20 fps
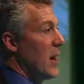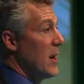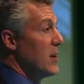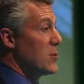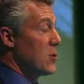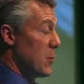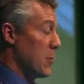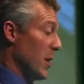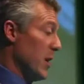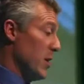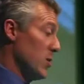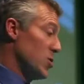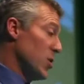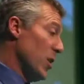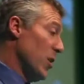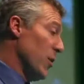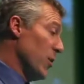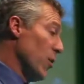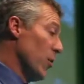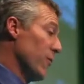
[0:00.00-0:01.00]
hey, it's your buddy
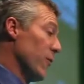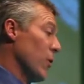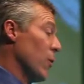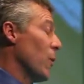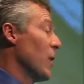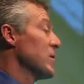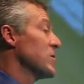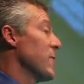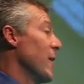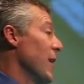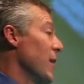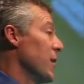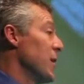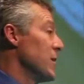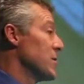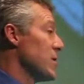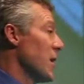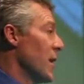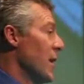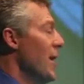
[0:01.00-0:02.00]
Jerry over at West Valley
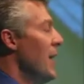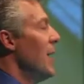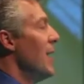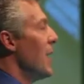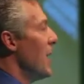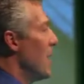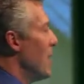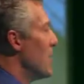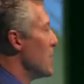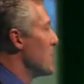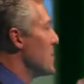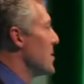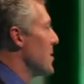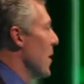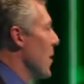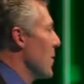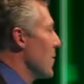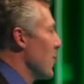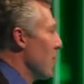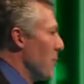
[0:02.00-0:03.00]
Nissan, and here's his
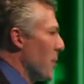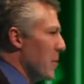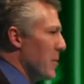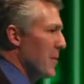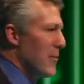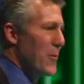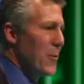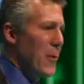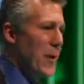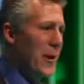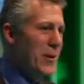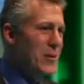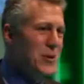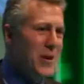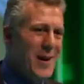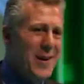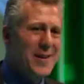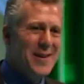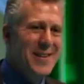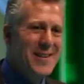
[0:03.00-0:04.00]
telephone number if you want to
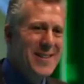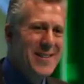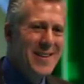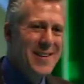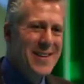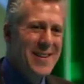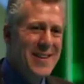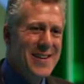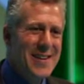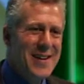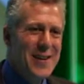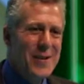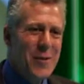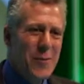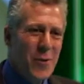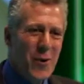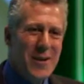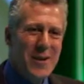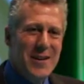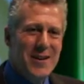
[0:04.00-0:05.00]
check. The
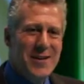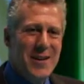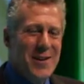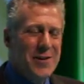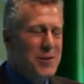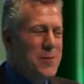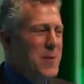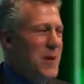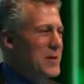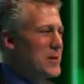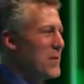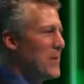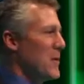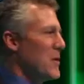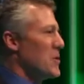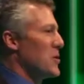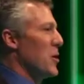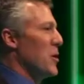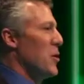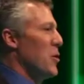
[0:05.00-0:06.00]
more detail and
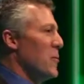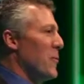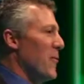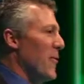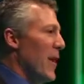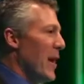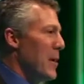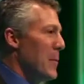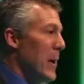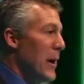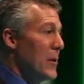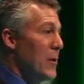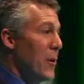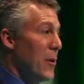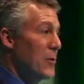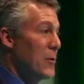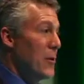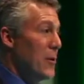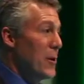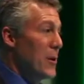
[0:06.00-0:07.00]
specificity you provide about your
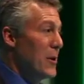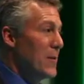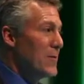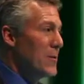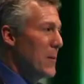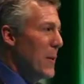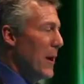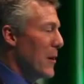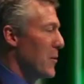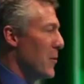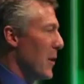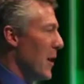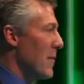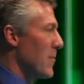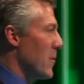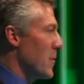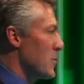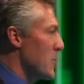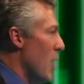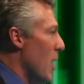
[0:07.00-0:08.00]
alternatives, about your
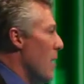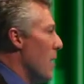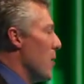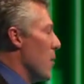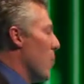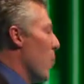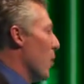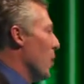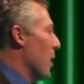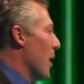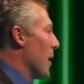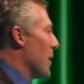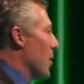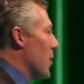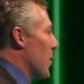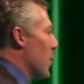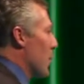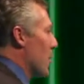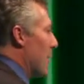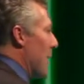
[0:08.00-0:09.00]
leverage, the more
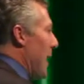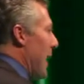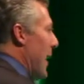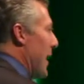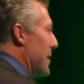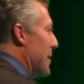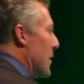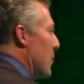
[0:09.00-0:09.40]
likely they're going to act